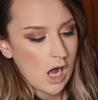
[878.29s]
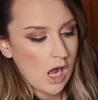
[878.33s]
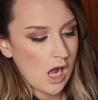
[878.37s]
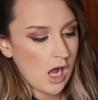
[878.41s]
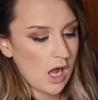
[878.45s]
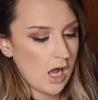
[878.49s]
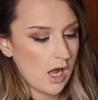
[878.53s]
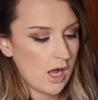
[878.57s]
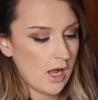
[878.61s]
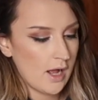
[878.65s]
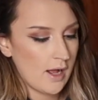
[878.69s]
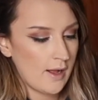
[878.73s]

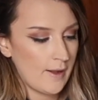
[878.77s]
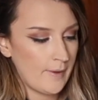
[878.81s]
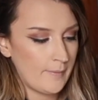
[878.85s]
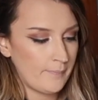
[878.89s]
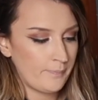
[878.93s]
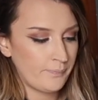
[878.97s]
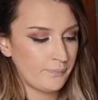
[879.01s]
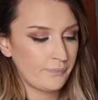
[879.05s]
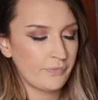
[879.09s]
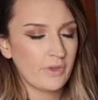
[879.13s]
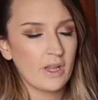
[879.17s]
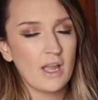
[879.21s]

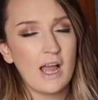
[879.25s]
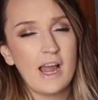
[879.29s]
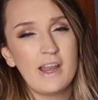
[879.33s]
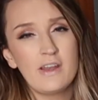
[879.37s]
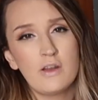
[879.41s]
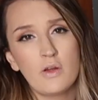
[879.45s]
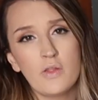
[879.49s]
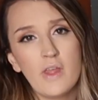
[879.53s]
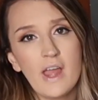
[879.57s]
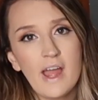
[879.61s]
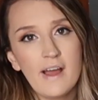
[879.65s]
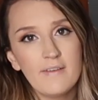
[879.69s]
I
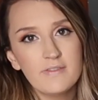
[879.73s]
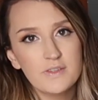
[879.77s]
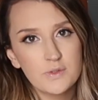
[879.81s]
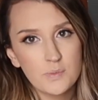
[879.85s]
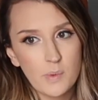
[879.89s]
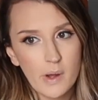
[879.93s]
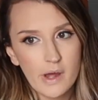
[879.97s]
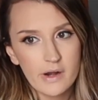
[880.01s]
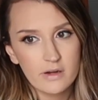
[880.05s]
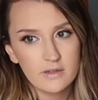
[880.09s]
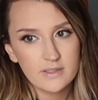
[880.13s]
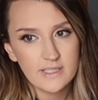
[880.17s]
know they have
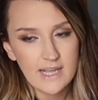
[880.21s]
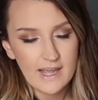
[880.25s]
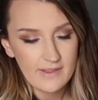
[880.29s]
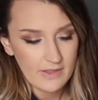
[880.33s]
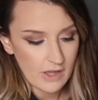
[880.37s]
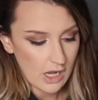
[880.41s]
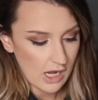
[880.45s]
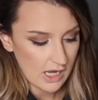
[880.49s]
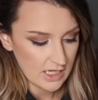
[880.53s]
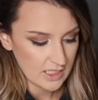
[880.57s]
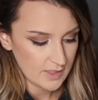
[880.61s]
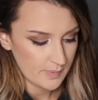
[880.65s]
swaddles at
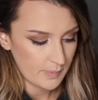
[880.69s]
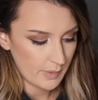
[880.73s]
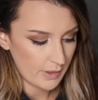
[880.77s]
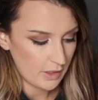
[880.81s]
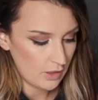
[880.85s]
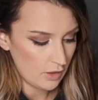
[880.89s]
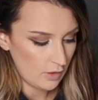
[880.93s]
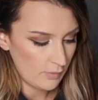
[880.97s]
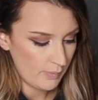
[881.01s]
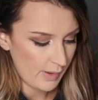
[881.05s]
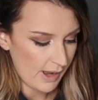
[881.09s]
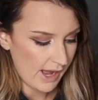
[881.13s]
the
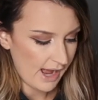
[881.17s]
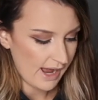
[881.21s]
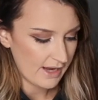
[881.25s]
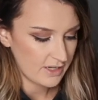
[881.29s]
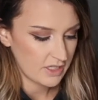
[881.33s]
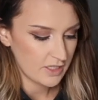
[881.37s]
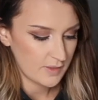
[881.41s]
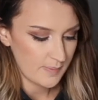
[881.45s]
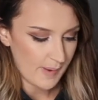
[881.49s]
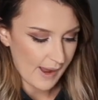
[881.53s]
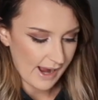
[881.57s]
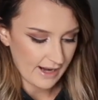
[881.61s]
hospital, but I
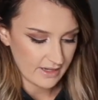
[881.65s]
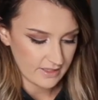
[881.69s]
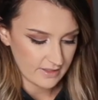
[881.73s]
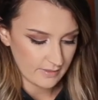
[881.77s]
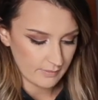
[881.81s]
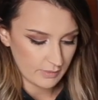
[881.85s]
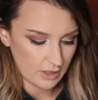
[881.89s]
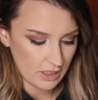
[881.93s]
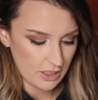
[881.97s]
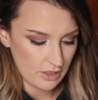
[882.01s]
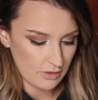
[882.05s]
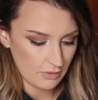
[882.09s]
just packed
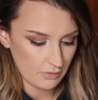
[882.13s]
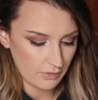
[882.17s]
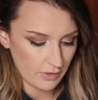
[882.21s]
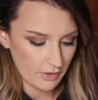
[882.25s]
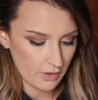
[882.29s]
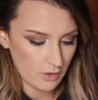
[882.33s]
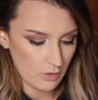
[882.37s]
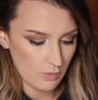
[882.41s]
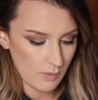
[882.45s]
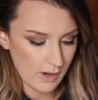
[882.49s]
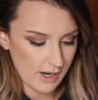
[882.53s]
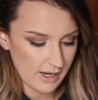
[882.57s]
some cute
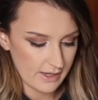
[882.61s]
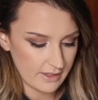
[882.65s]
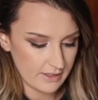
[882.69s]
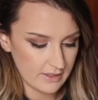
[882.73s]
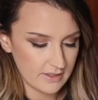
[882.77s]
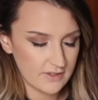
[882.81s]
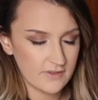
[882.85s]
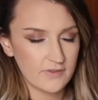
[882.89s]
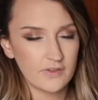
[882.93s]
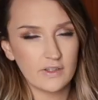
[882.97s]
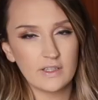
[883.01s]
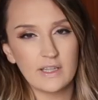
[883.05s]
little
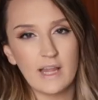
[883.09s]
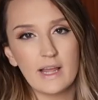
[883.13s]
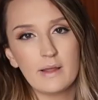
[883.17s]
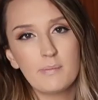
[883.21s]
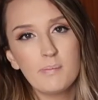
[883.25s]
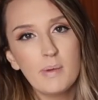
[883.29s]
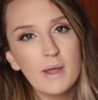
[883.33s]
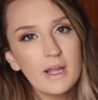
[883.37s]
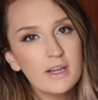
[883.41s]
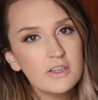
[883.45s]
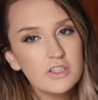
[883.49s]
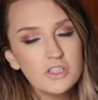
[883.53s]
ones for
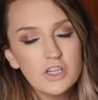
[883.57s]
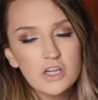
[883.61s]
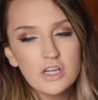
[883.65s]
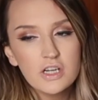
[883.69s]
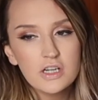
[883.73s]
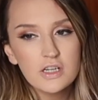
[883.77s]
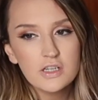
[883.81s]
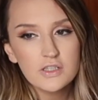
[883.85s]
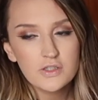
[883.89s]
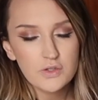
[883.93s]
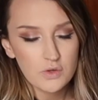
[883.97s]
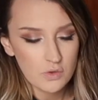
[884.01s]
like
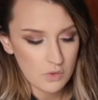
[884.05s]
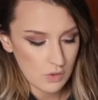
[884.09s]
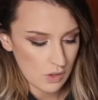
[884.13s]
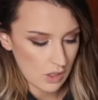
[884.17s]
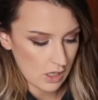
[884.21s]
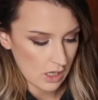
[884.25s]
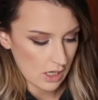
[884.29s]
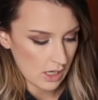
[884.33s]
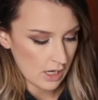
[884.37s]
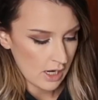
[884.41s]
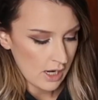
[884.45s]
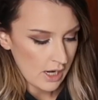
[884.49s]
pictures,
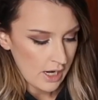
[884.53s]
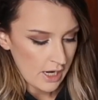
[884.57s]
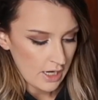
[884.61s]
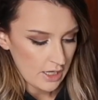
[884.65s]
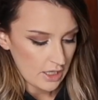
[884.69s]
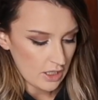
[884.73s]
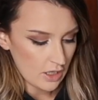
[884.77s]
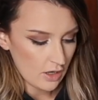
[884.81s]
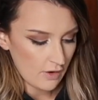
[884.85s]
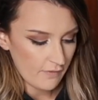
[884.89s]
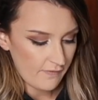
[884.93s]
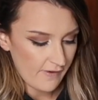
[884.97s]
or
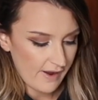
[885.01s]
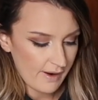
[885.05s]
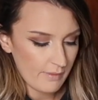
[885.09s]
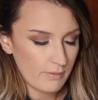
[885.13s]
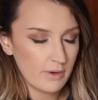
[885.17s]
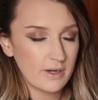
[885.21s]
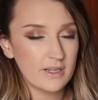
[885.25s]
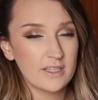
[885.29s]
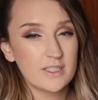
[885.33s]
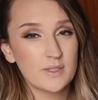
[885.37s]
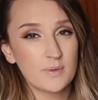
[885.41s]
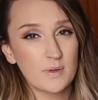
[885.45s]
you know, if I
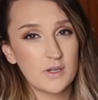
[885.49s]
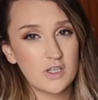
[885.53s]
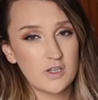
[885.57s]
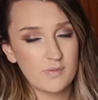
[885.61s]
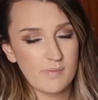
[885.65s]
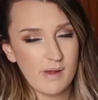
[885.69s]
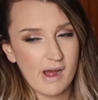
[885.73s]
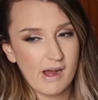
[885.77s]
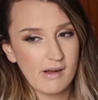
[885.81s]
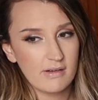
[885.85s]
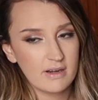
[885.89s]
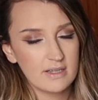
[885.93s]
wanna switch
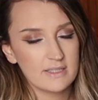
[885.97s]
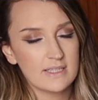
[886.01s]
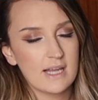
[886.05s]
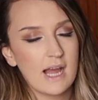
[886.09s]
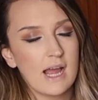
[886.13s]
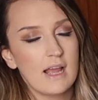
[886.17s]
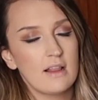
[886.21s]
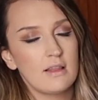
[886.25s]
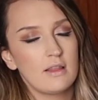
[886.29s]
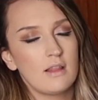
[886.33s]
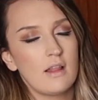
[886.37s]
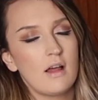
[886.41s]
them out, cause
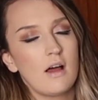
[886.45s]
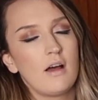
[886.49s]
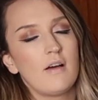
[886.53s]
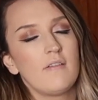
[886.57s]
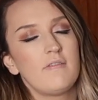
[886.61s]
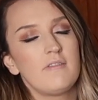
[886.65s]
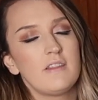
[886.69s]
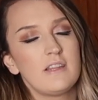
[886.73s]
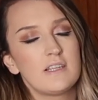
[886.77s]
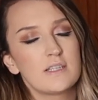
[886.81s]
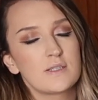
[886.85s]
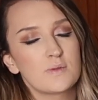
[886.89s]
I
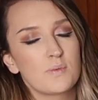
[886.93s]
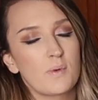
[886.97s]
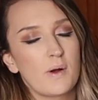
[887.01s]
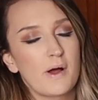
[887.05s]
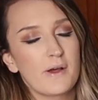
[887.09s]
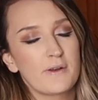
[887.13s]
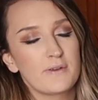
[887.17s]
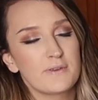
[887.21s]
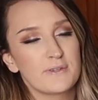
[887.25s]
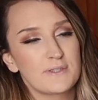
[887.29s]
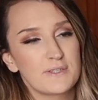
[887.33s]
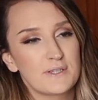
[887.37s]
love these
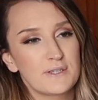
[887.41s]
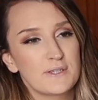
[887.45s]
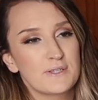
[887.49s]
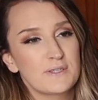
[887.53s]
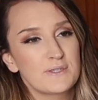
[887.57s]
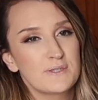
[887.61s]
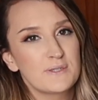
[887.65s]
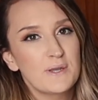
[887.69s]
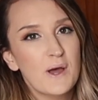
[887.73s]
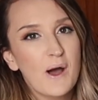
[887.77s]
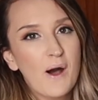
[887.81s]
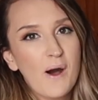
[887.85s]
swaddles. They're
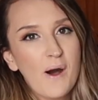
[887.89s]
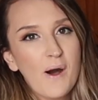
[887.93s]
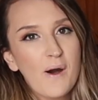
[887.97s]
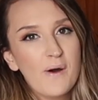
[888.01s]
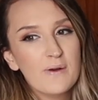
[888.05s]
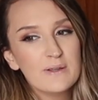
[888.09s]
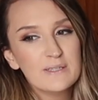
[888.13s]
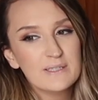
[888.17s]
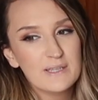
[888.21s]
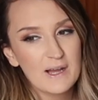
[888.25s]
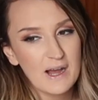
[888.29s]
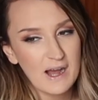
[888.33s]

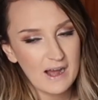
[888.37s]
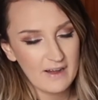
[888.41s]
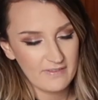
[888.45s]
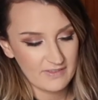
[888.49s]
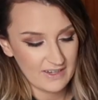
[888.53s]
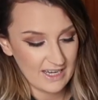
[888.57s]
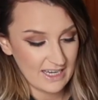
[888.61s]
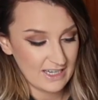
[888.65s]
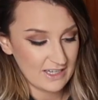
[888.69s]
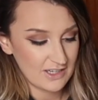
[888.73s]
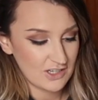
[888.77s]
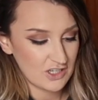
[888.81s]
so
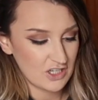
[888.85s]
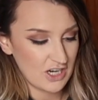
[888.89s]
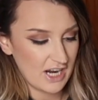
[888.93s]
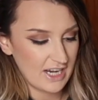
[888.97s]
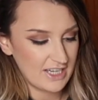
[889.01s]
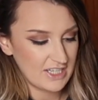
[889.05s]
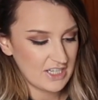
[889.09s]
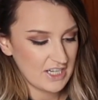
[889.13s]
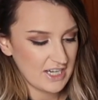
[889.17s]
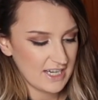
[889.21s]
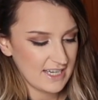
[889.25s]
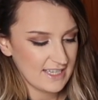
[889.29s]
soft and
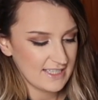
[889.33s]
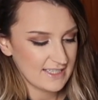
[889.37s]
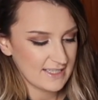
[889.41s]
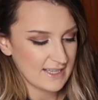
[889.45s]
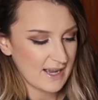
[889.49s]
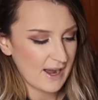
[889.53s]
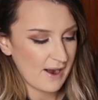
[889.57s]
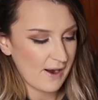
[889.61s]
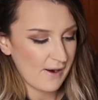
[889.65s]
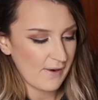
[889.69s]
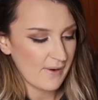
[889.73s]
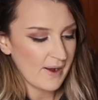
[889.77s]
stretchy.
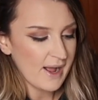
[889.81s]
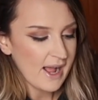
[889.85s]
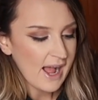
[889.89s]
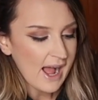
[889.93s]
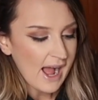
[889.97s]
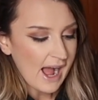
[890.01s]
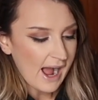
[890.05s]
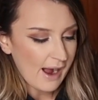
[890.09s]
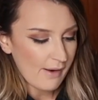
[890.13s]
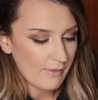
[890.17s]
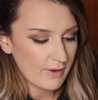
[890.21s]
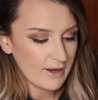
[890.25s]
So
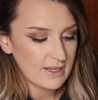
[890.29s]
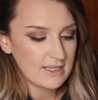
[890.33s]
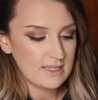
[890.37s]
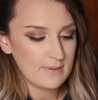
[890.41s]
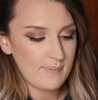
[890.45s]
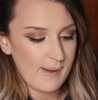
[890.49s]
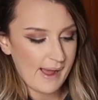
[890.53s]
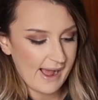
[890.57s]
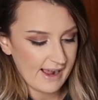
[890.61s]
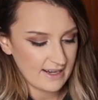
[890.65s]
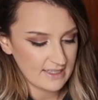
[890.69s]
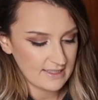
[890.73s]
I wanted
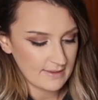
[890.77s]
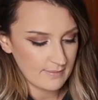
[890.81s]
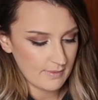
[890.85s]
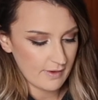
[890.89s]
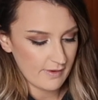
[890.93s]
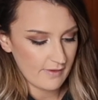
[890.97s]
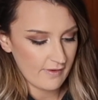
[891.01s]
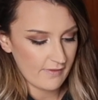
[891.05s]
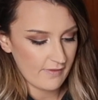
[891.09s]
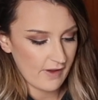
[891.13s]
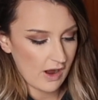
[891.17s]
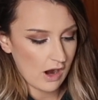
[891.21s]
to pack some
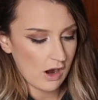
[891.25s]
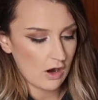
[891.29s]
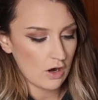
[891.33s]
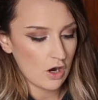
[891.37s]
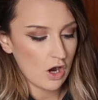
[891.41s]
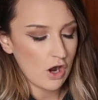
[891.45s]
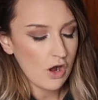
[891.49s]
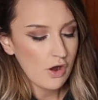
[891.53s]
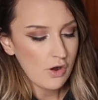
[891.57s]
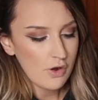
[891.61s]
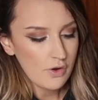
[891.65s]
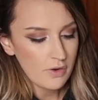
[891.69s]
of
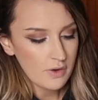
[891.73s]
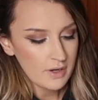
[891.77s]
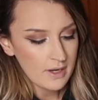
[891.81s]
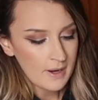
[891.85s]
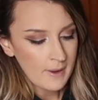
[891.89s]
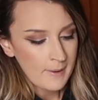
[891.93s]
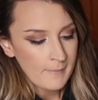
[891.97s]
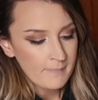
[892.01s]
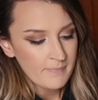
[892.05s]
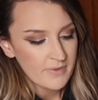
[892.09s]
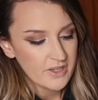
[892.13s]
our own.